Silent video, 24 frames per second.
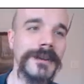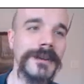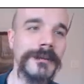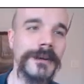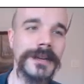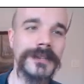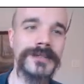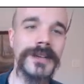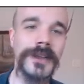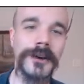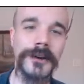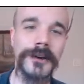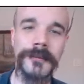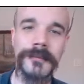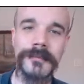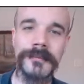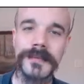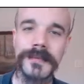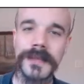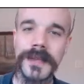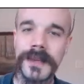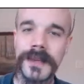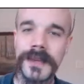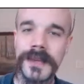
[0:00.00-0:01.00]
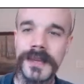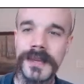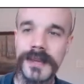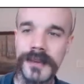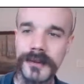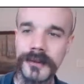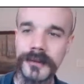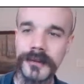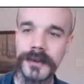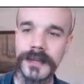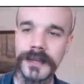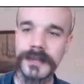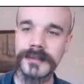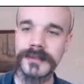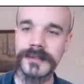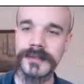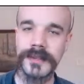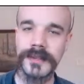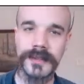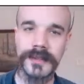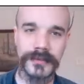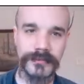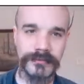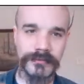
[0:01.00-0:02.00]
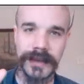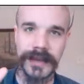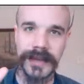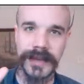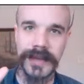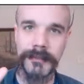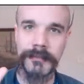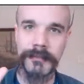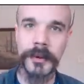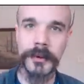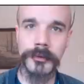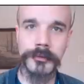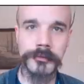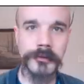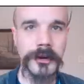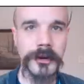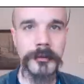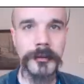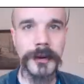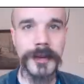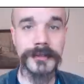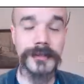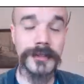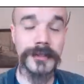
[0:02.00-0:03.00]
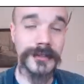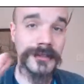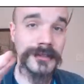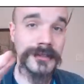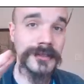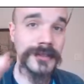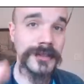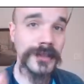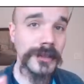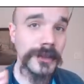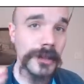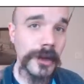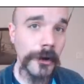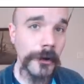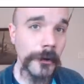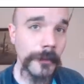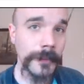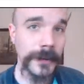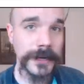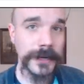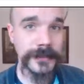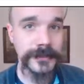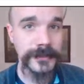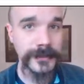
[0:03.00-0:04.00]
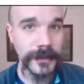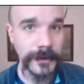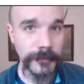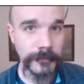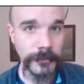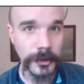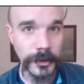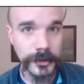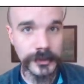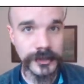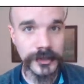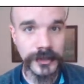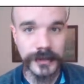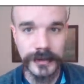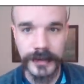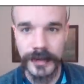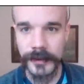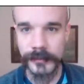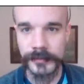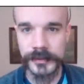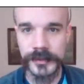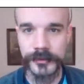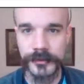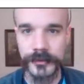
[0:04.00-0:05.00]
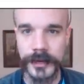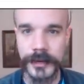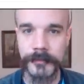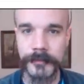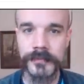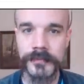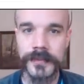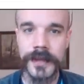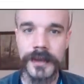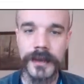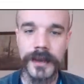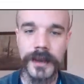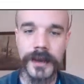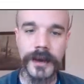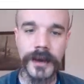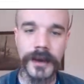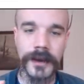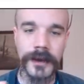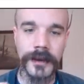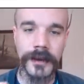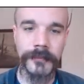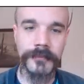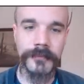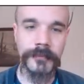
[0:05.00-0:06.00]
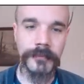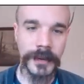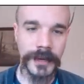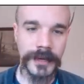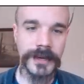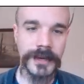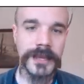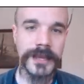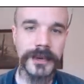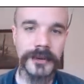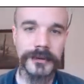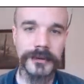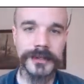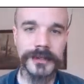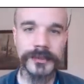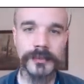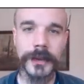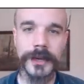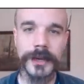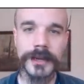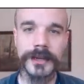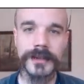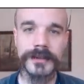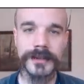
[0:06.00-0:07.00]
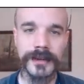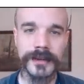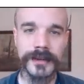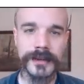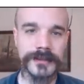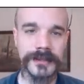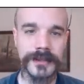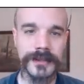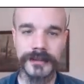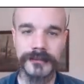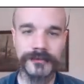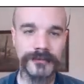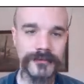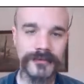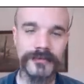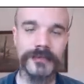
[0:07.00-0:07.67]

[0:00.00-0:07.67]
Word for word: anyway, so here is a pull request that's still open. It's not merged in the upstream. Um, but here is what it does. It